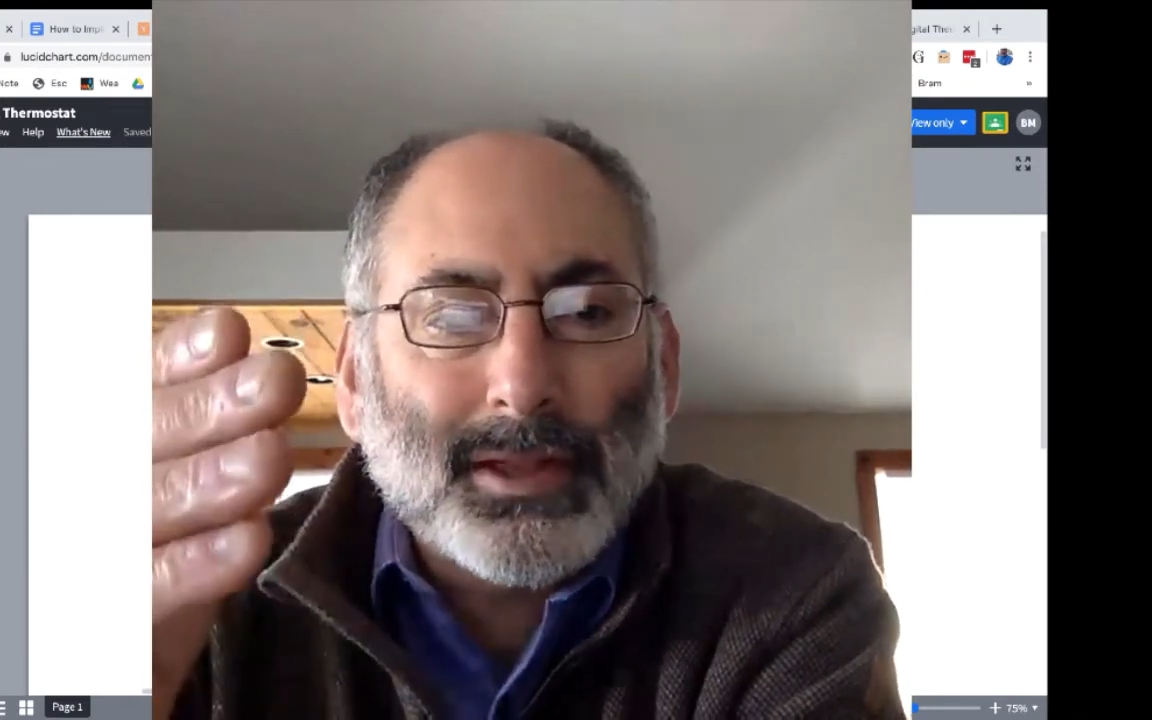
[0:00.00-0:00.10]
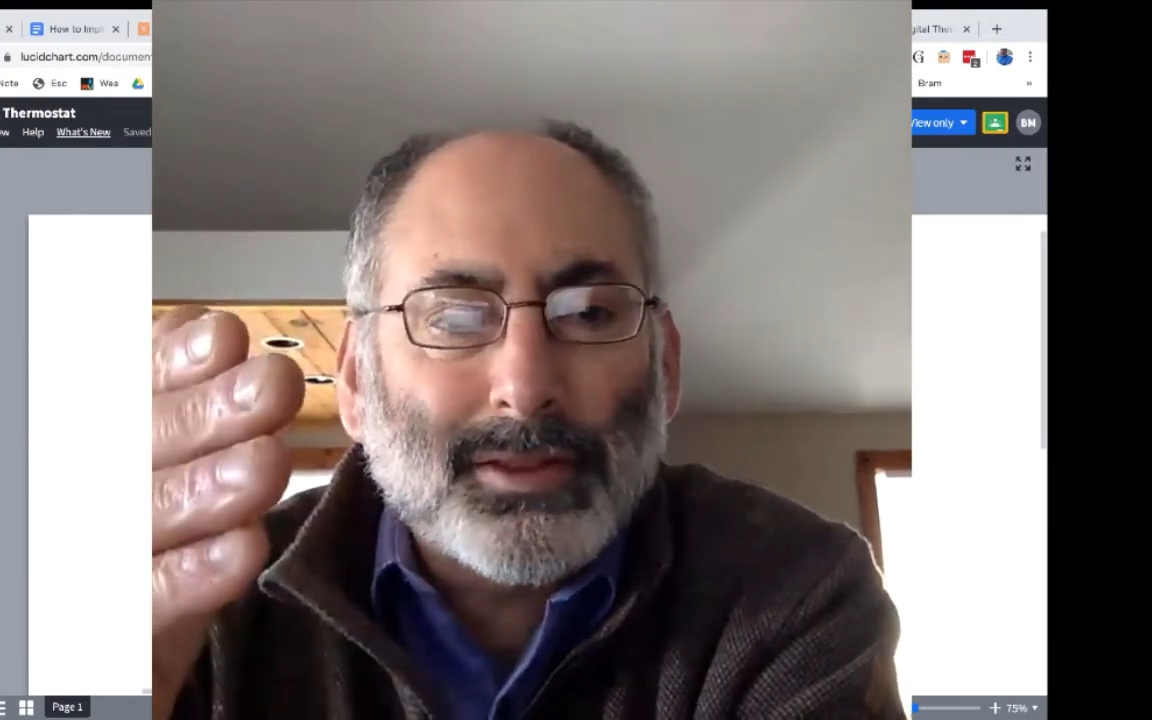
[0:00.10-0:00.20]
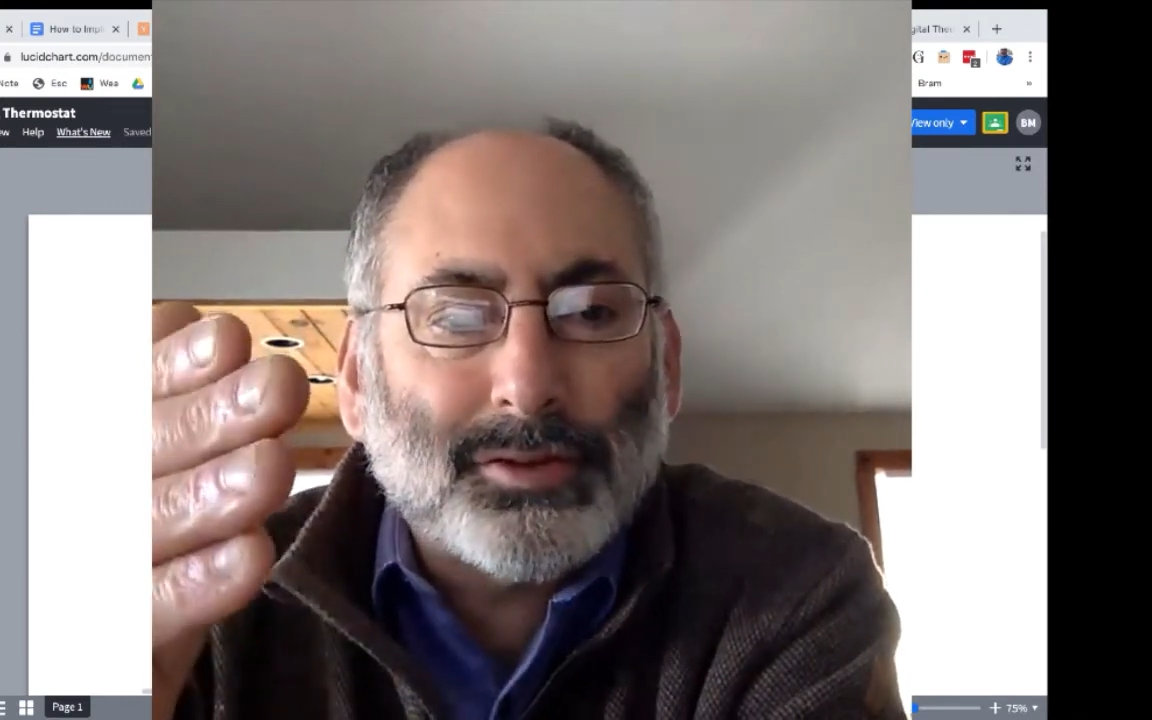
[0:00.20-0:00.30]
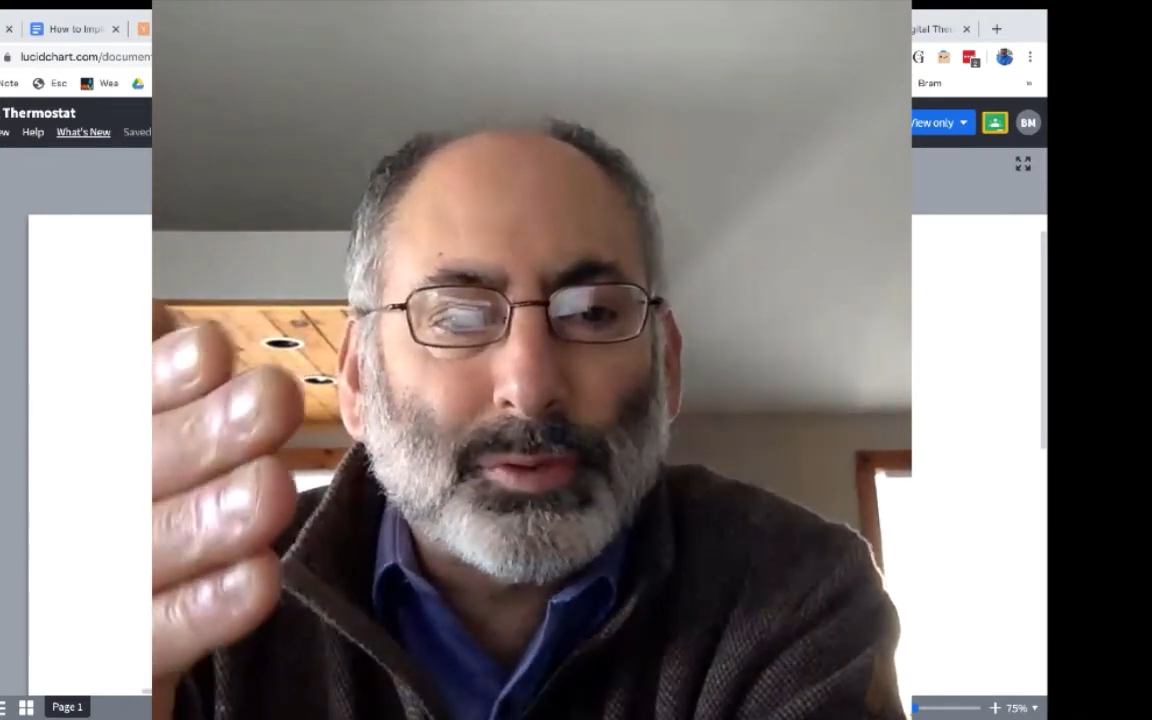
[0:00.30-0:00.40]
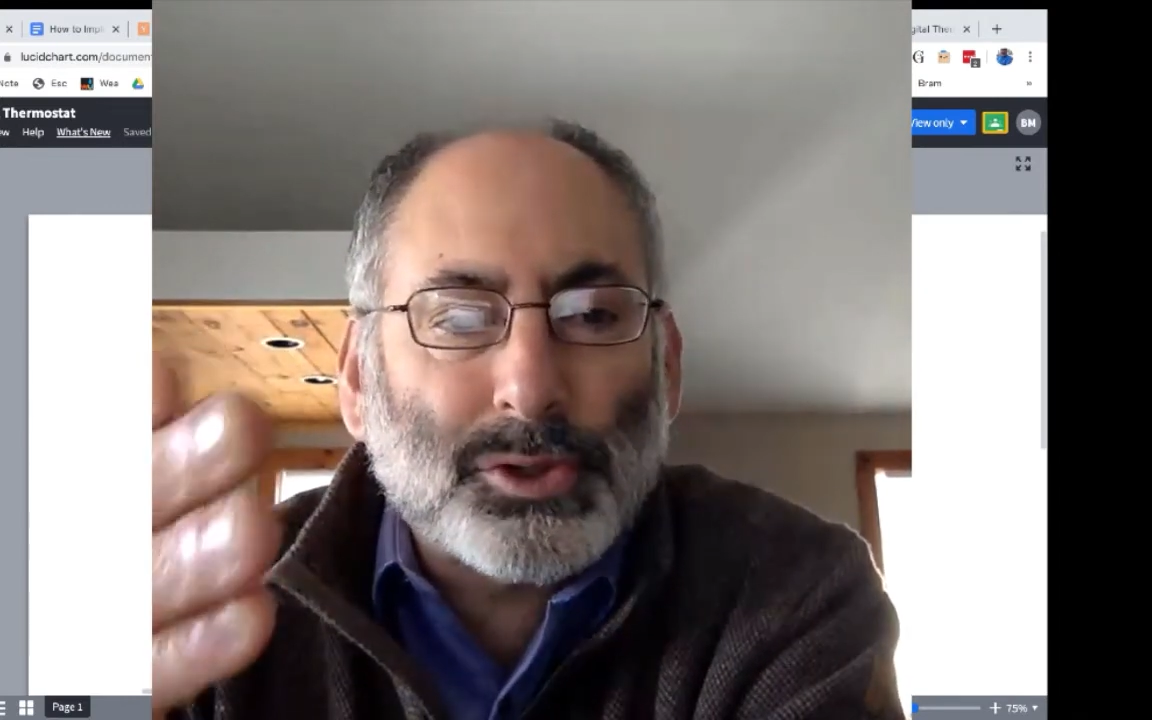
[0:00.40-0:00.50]

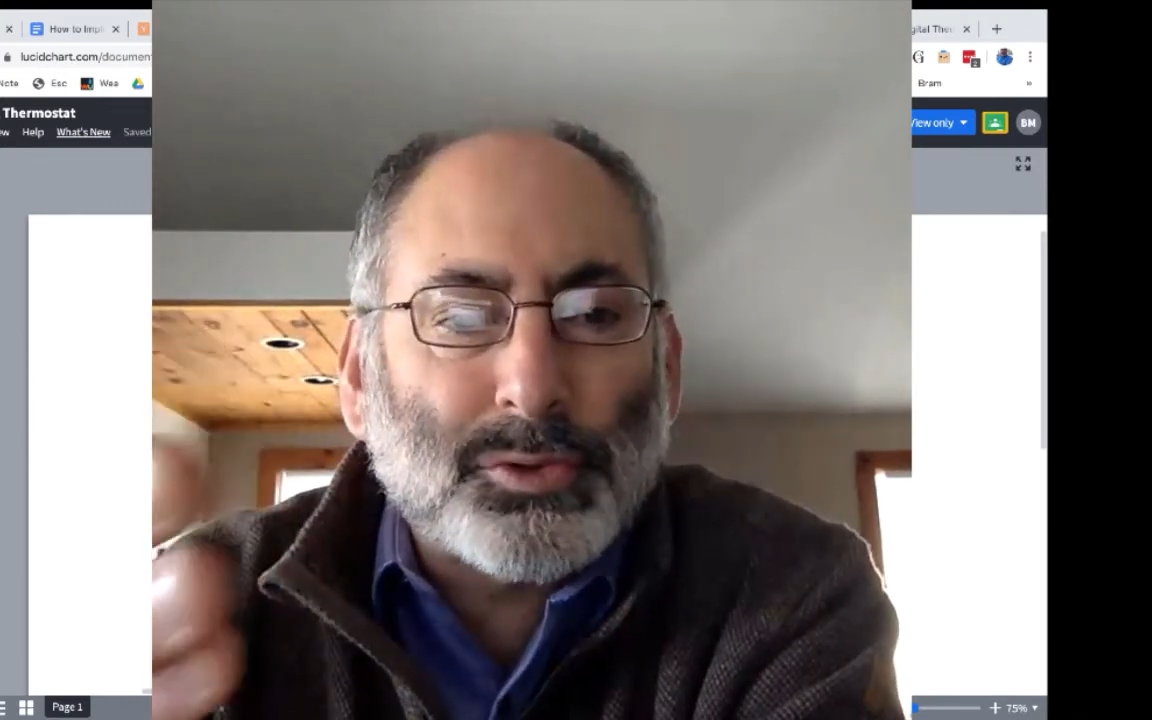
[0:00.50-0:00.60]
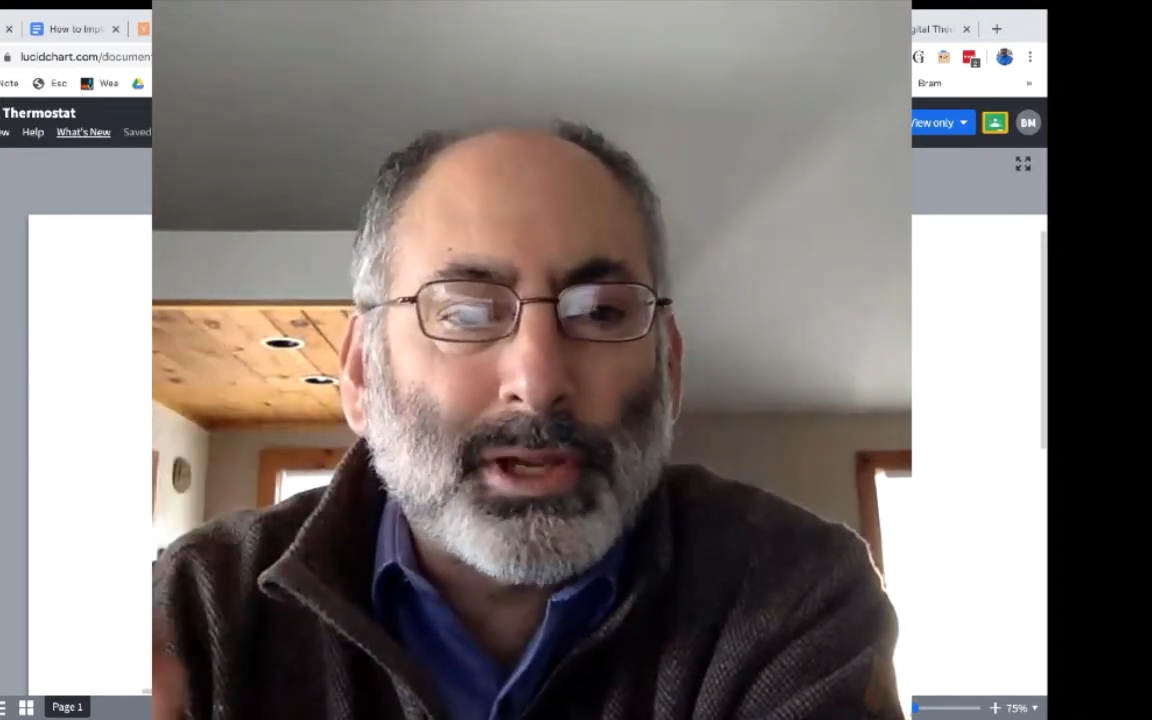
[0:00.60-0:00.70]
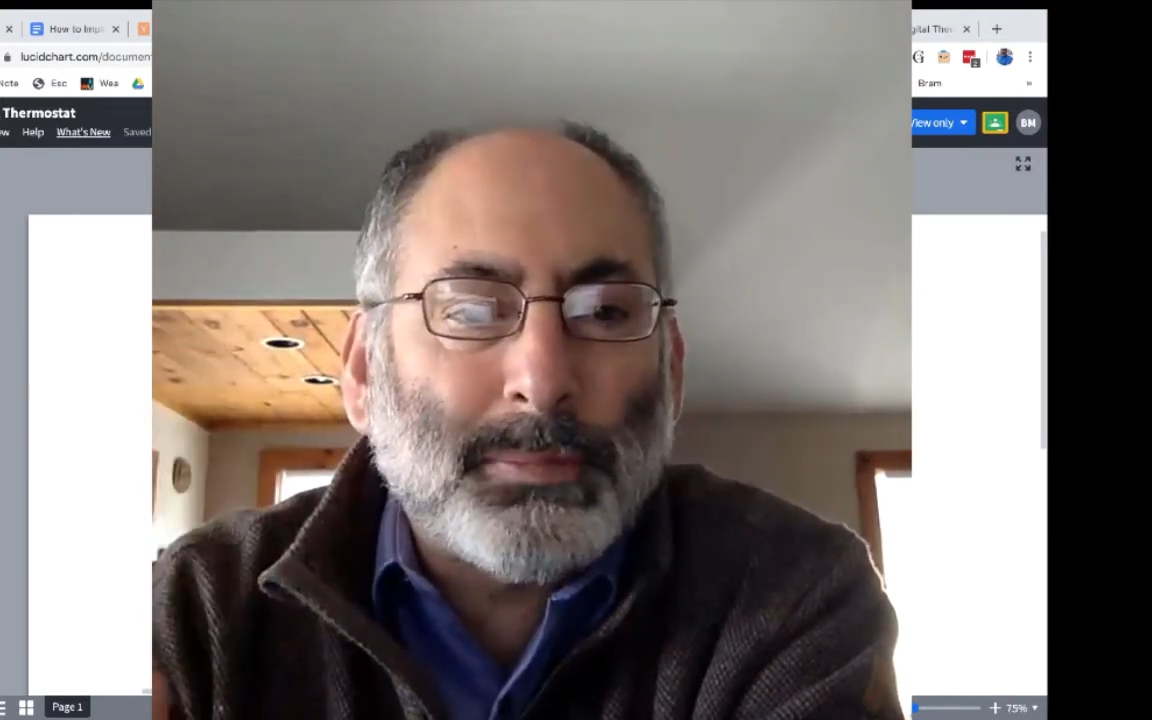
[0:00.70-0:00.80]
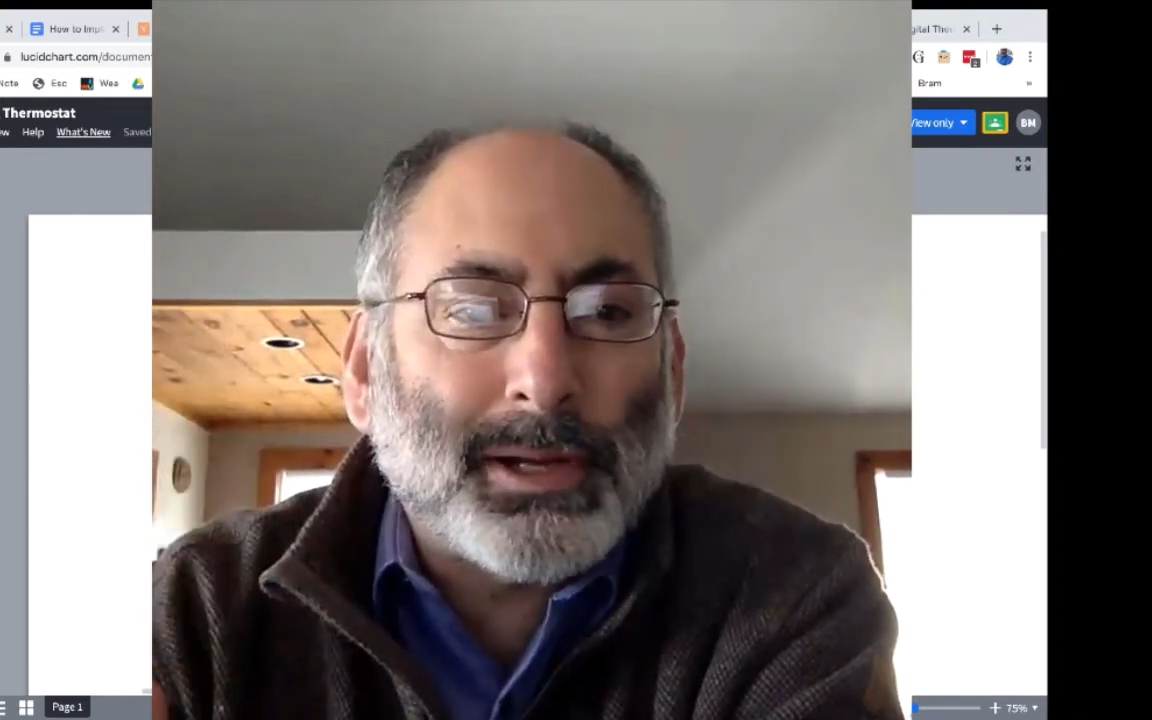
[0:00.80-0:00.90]
the switch would keep